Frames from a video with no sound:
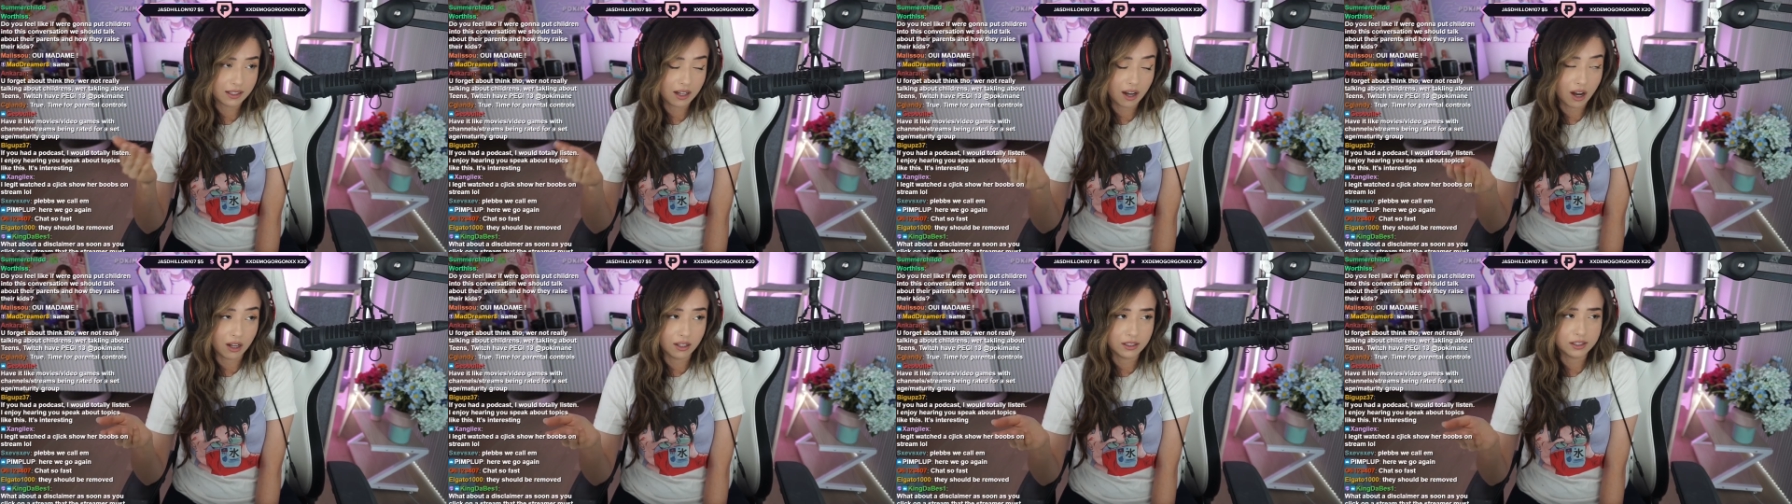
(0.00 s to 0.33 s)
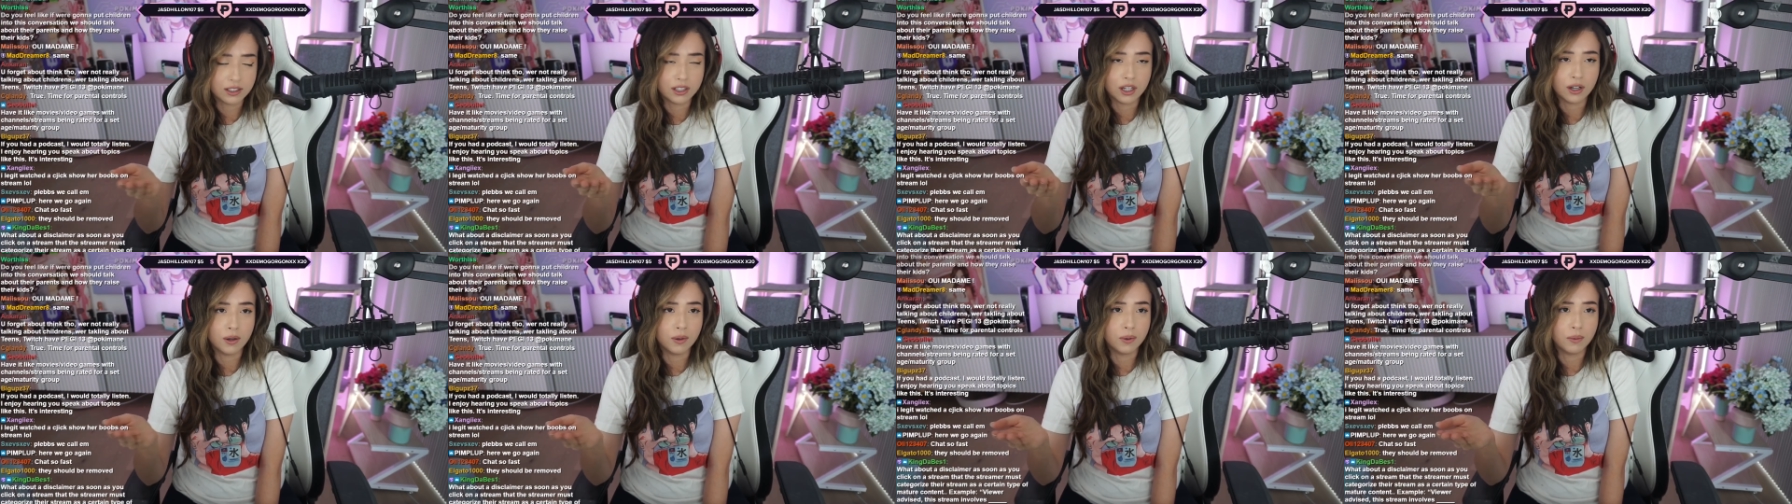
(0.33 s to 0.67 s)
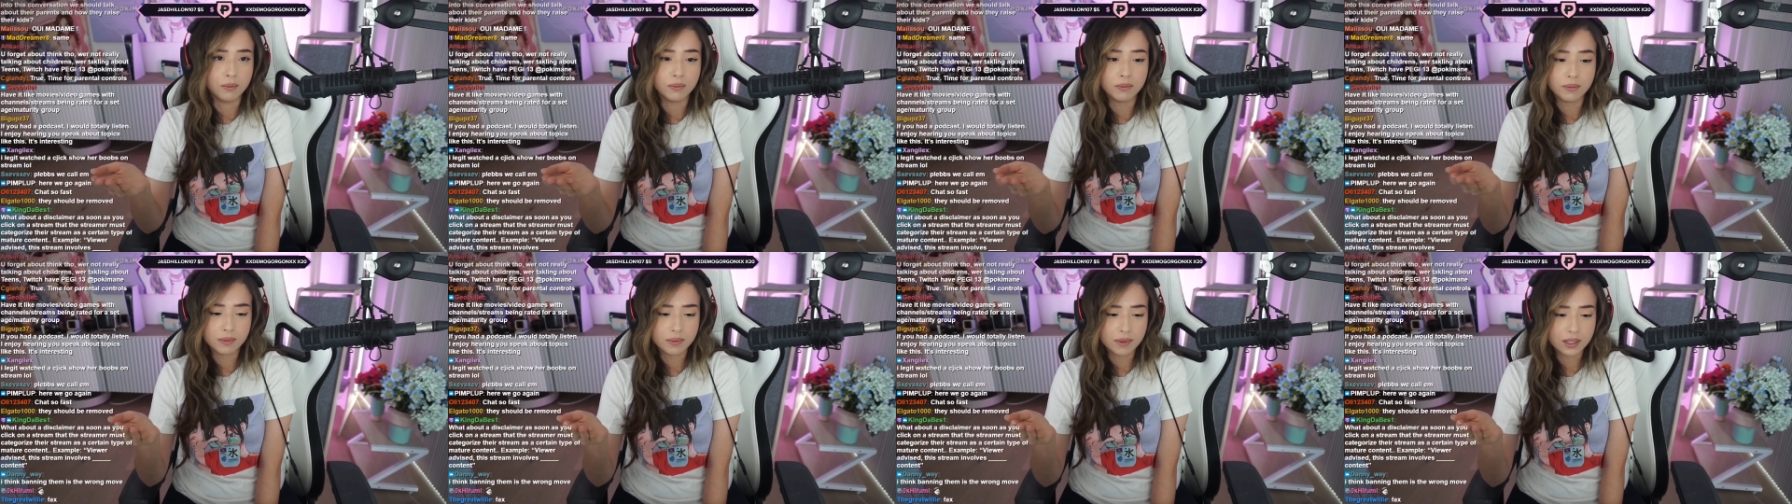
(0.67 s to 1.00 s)

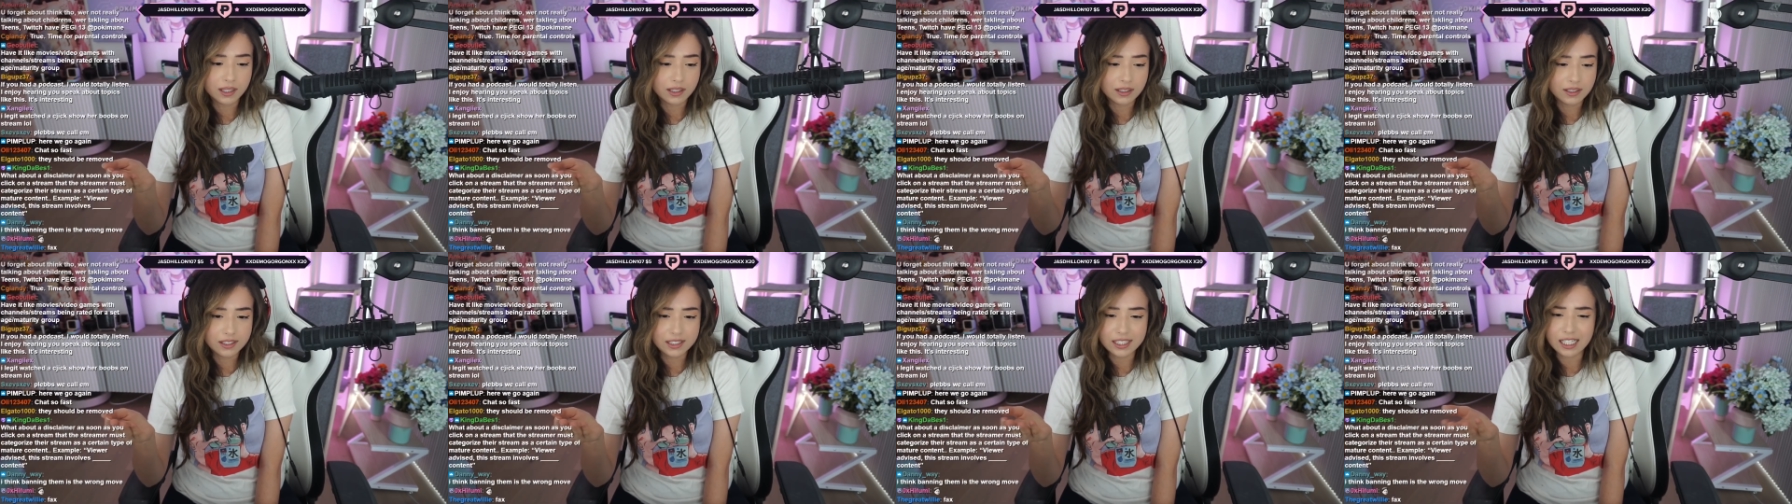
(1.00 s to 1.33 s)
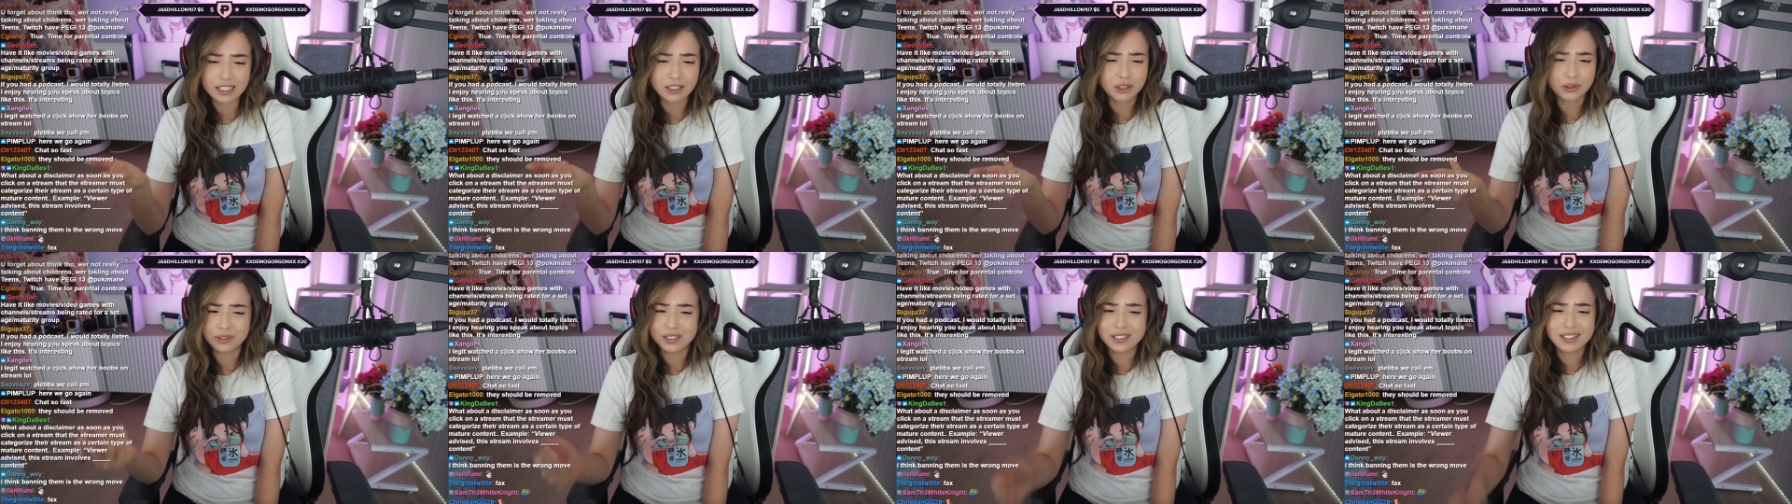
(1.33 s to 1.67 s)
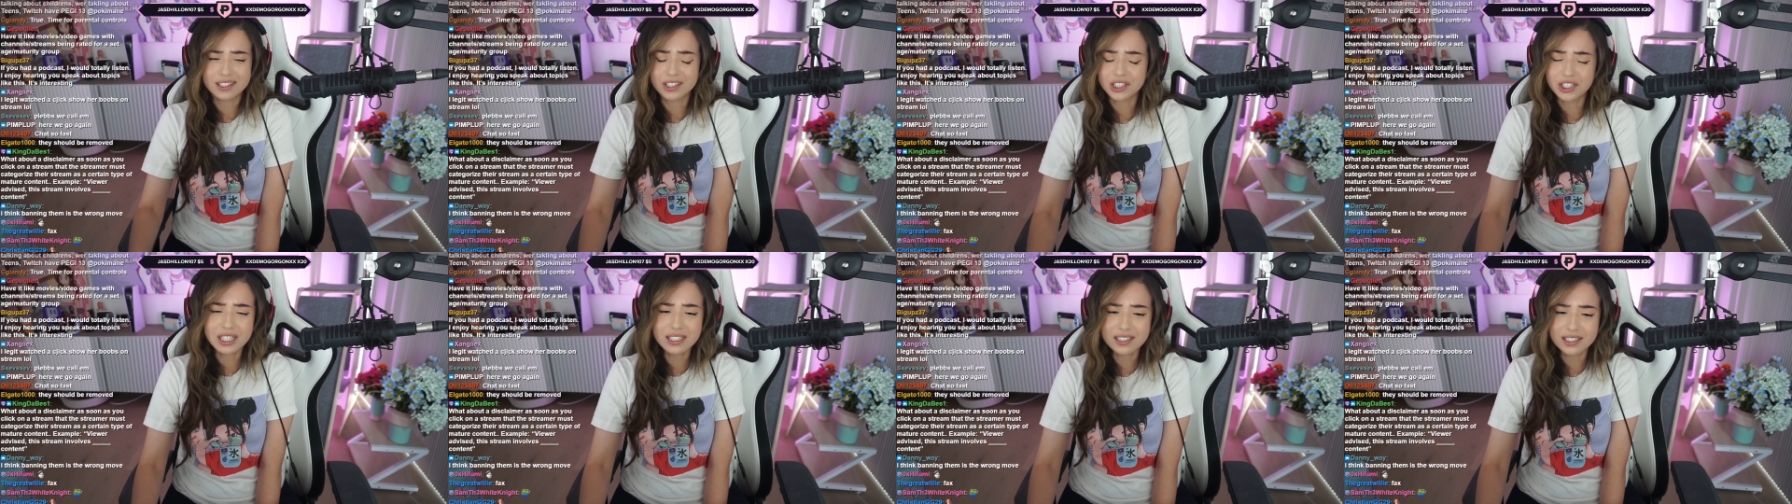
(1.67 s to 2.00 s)
also sexually
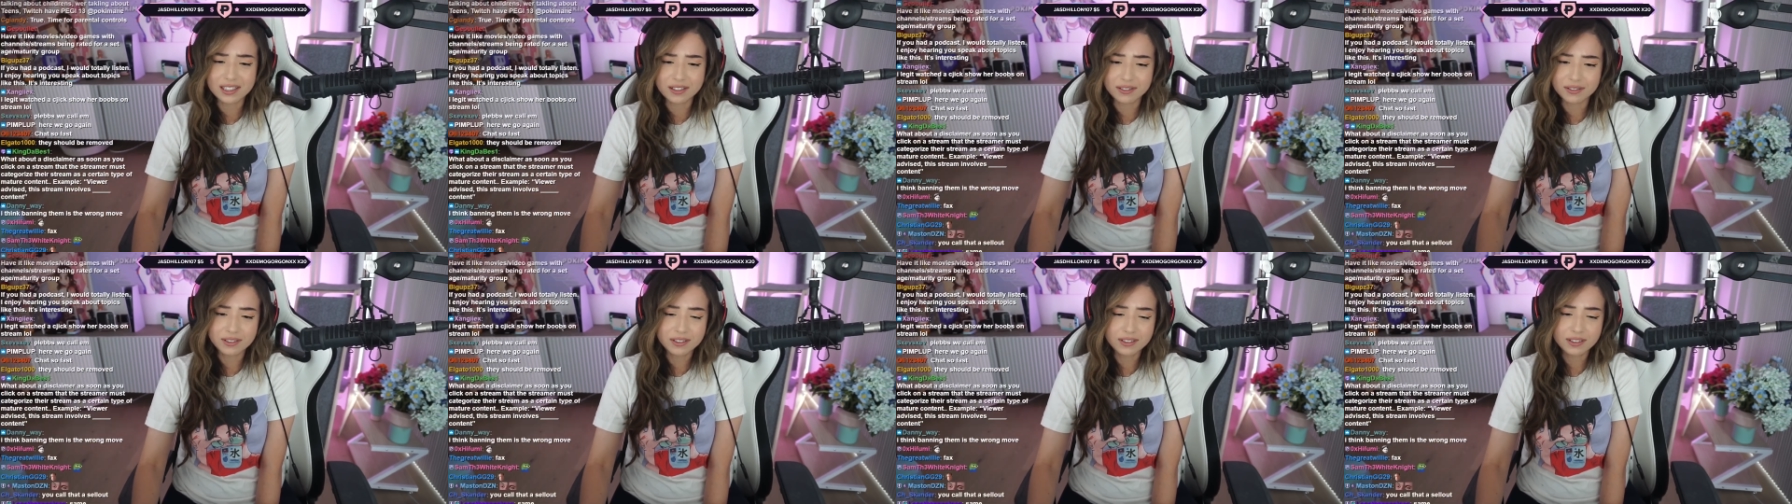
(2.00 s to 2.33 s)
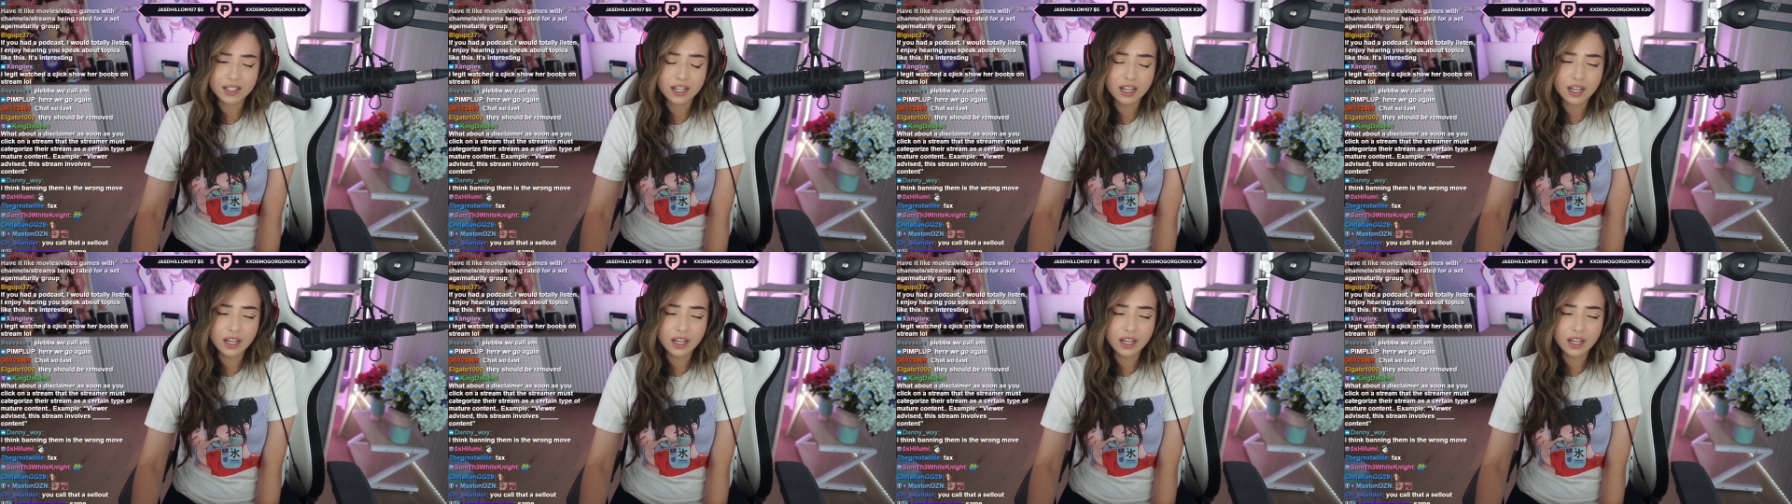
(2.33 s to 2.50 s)
suggestive.